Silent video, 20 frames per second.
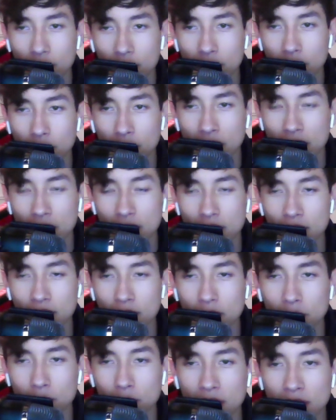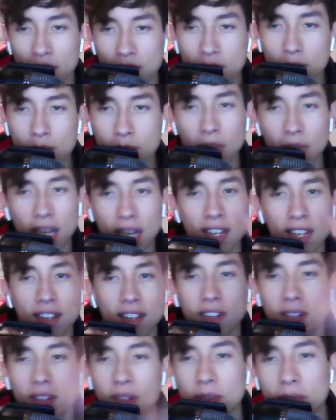Makes your pitch bend
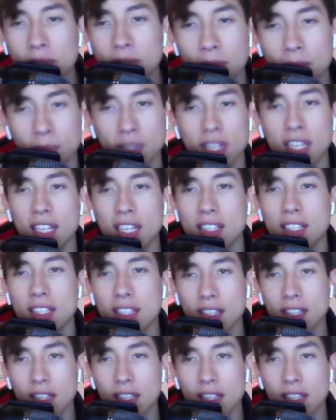all over the place.